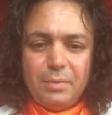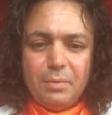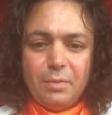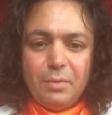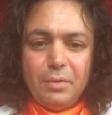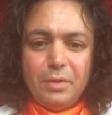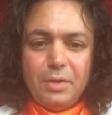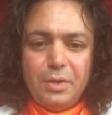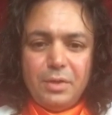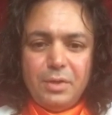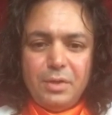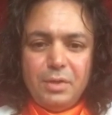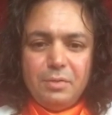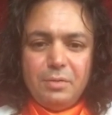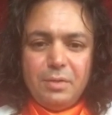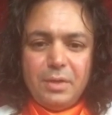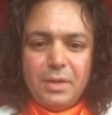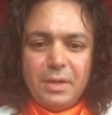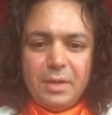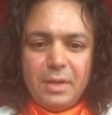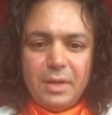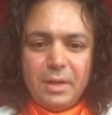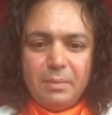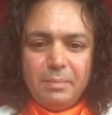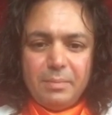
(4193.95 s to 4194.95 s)
Only you
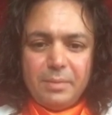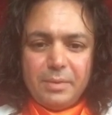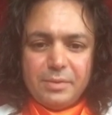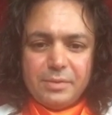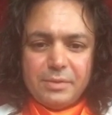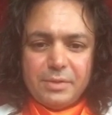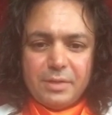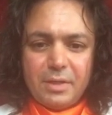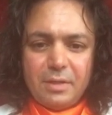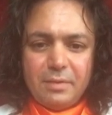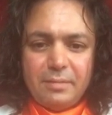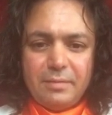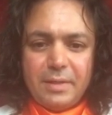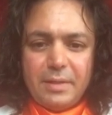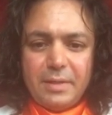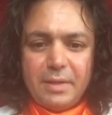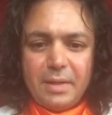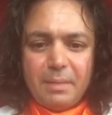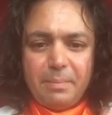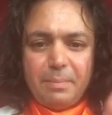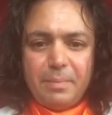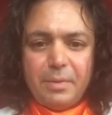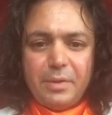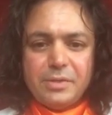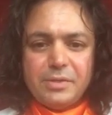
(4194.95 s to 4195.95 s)
can help yourself, and
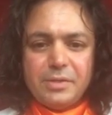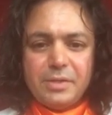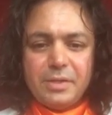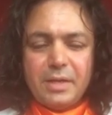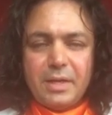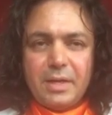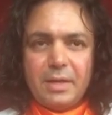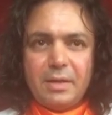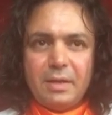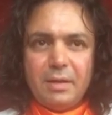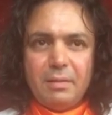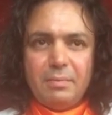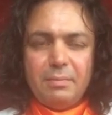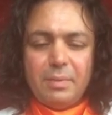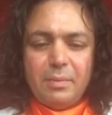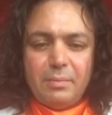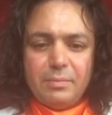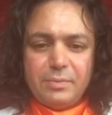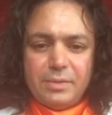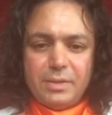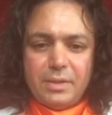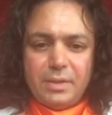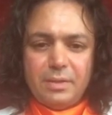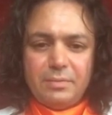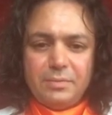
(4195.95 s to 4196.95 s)
that person can help
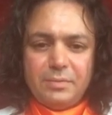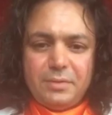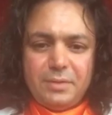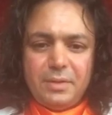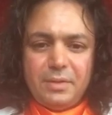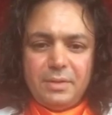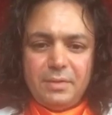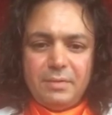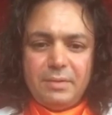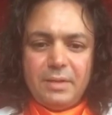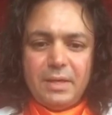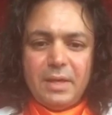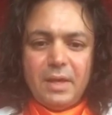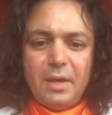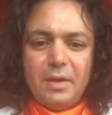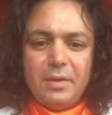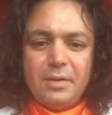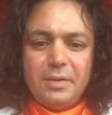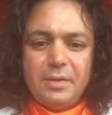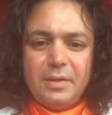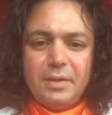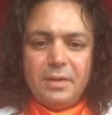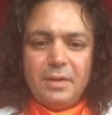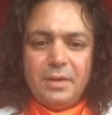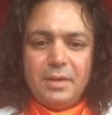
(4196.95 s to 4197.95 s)
themselves in the reality.